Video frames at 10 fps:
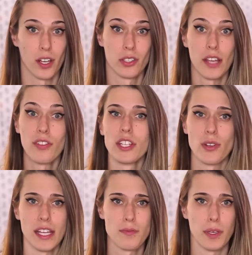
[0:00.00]
There are definitely
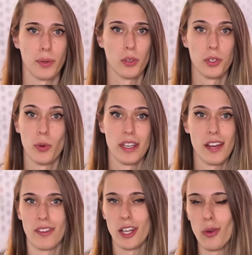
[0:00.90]
trans people who you would
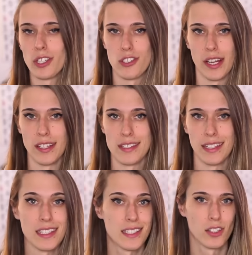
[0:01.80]
never know are trans
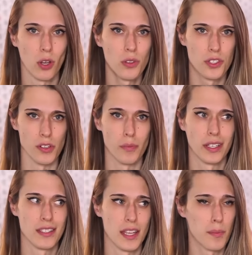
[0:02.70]
unless they told you
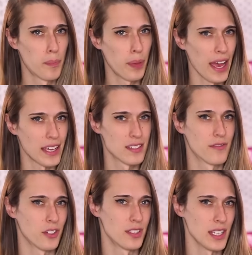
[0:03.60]
because they pass for